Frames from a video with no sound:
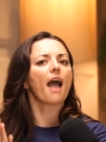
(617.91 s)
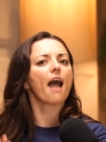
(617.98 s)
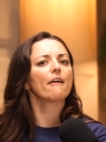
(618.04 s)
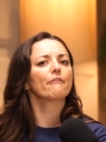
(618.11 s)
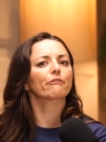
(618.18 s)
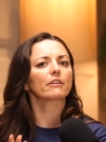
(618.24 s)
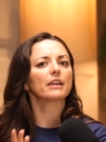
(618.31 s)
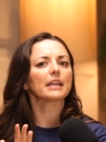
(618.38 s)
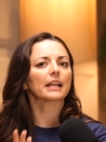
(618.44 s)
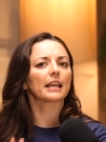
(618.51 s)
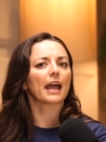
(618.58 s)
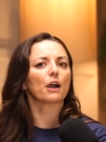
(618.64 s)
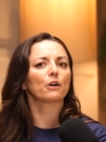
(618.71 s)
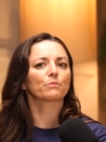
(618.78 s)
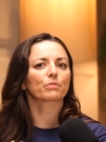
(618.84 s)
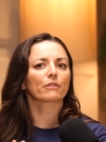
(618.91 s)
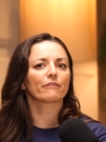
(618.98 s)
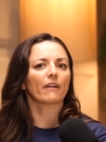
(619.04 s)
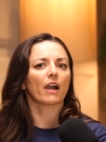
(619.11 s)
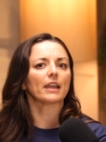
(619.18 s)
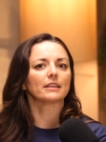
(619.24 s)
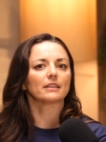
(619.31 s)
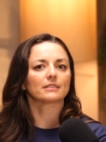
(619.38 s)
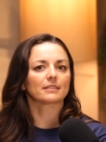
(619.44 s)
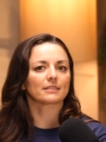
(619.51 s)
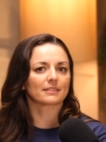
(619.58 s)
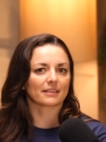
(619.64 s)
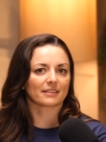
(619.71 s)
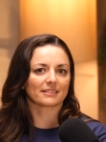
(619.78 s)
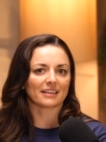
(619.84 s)
every cloud provider to
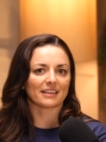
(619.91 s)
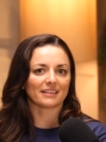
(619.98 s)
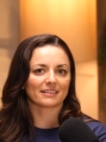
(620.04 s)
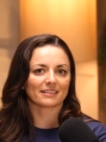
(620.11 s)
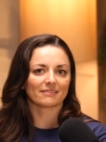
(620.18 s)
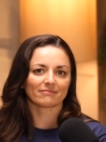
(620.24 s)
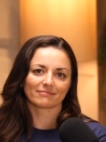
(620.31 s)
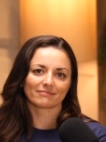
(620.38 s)
succeed.